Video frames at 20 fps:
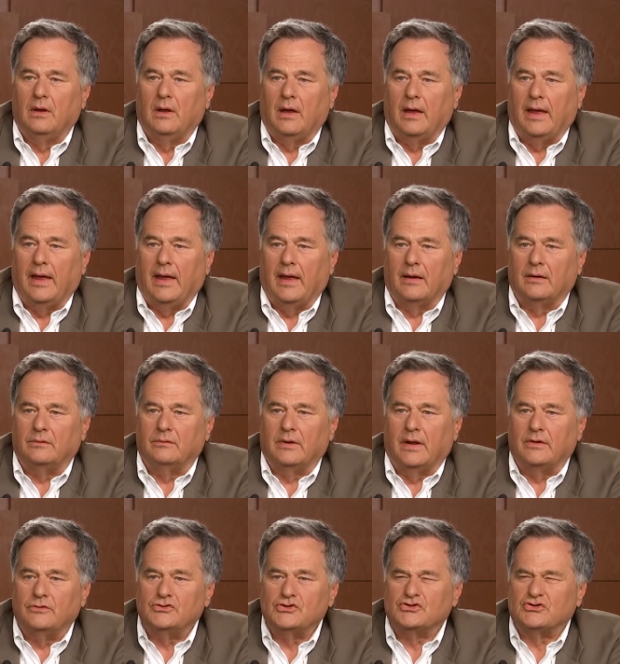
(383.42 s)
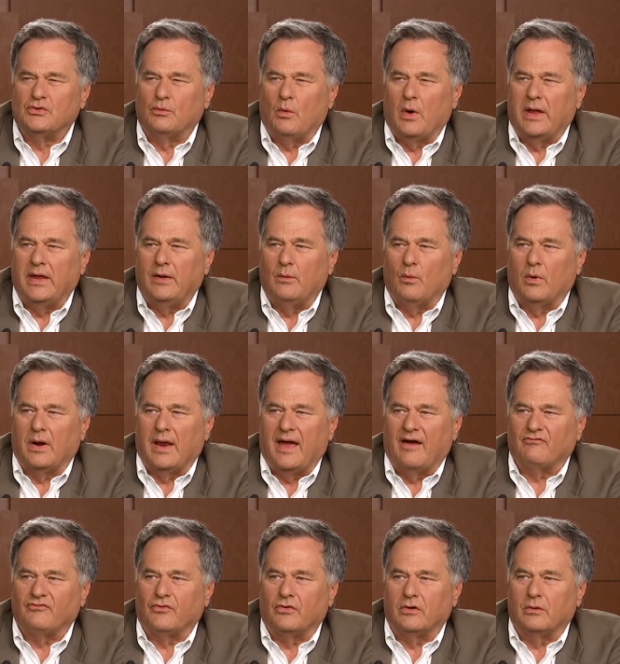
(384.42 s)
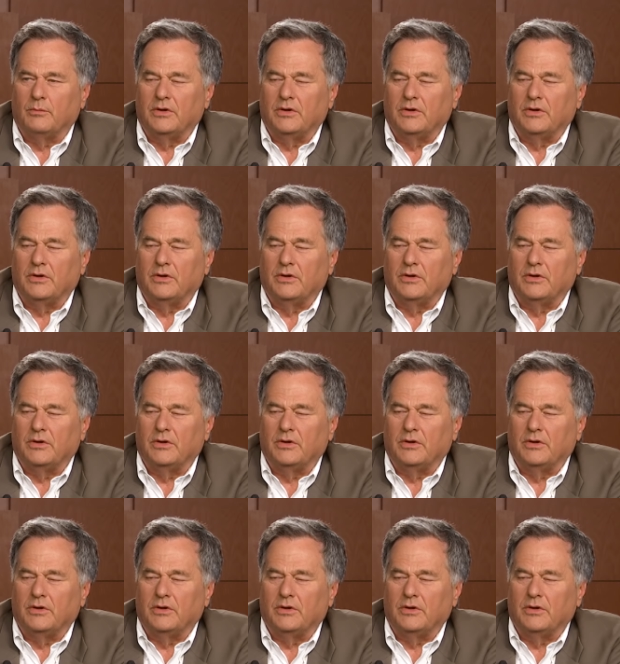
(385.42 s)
and just the way he went after it.